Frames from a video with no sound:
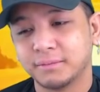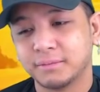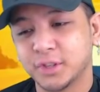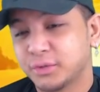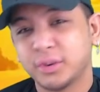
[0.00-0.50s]

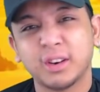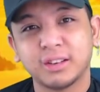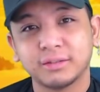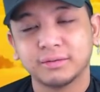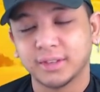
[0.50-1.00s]
Just for
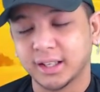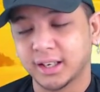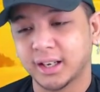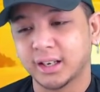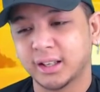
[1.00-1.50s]
y'all.
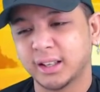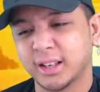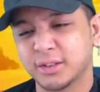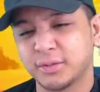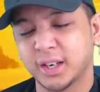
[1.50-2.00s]
And I think
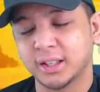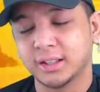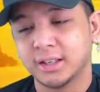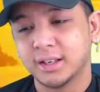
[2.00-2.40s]
that's fine.